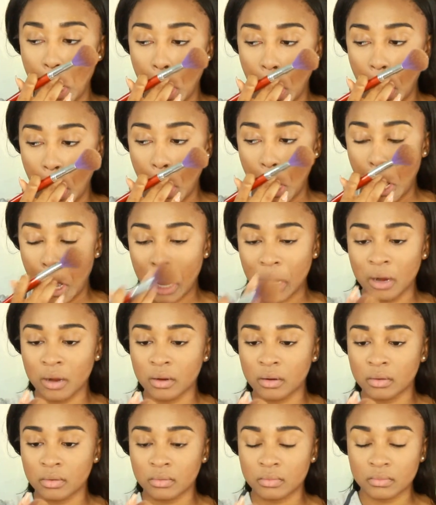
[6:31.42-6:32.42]

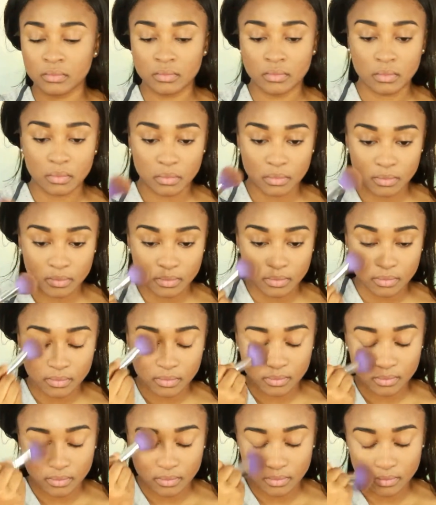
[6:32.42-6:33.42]

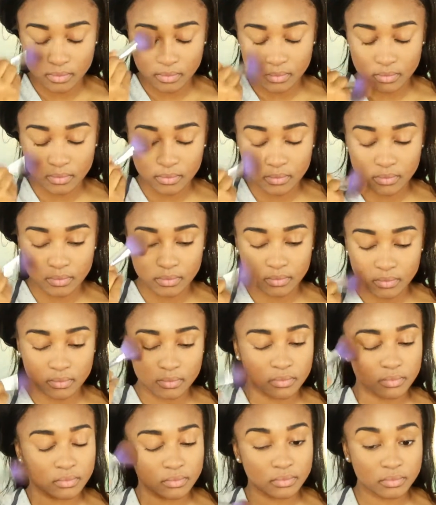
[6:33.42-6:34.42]

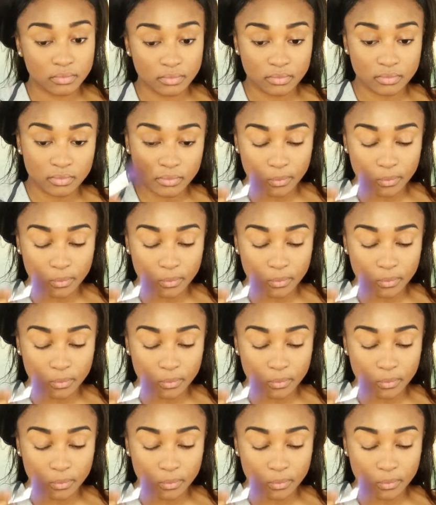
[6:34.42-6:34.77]
(silence)